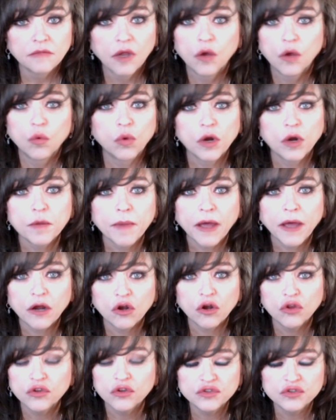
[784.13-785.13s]
what about
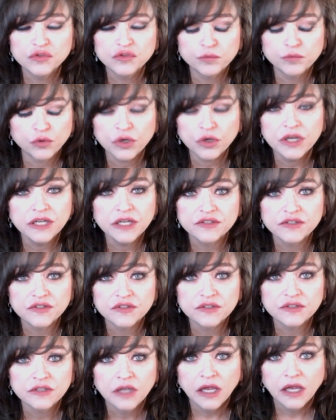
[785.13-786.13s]
all those
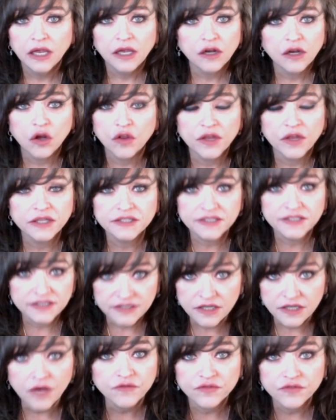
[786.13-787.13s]
priests and all that
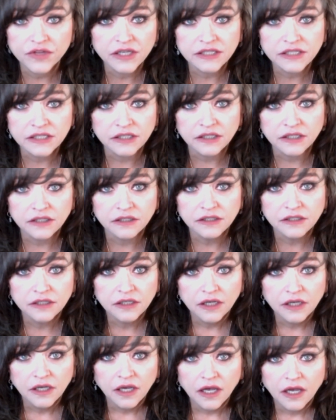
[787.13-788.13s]
stuff they did
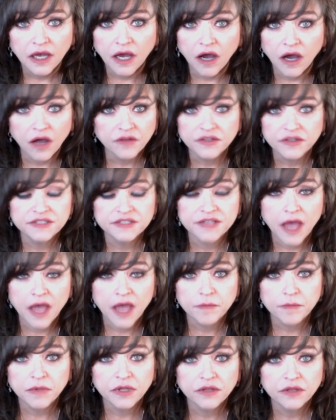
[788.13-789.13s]
on the
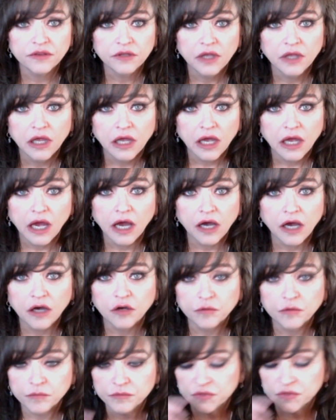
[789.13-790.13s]
Sabbath?
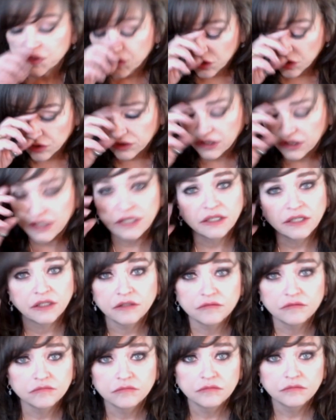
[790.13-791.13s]
Certainly,
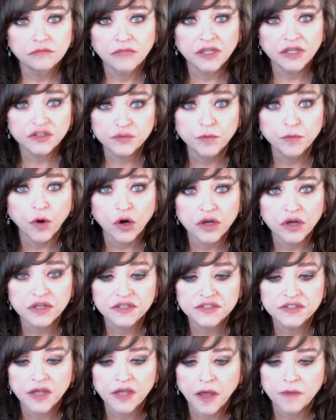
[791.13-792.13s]
it's part of the
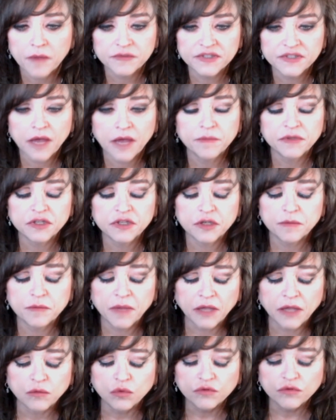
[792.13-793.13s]
Sabbath
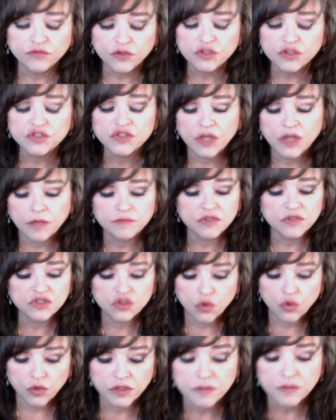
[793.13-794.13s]
command. Well, firstly, I'm just
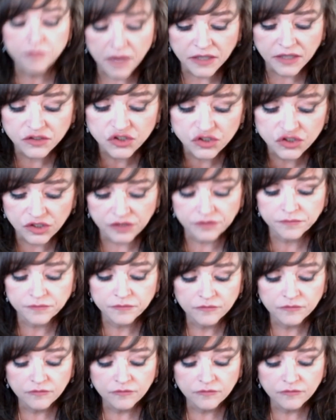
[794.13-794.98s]
going to mention